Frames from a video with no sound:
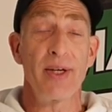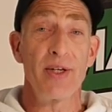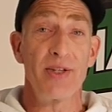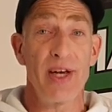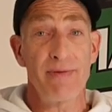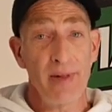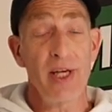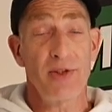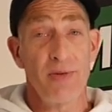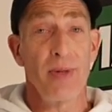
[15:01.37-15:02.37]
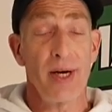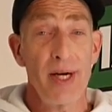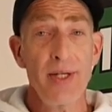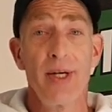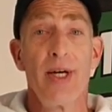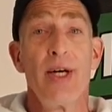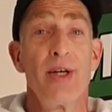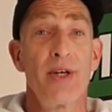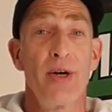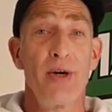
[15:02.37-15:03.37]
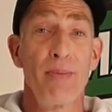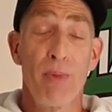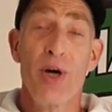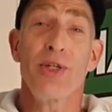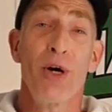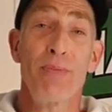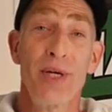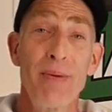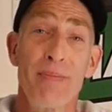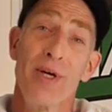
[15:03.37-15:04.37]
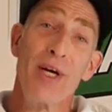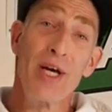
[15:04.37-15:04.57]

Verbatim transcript: because they flex from the heat. So my top tip,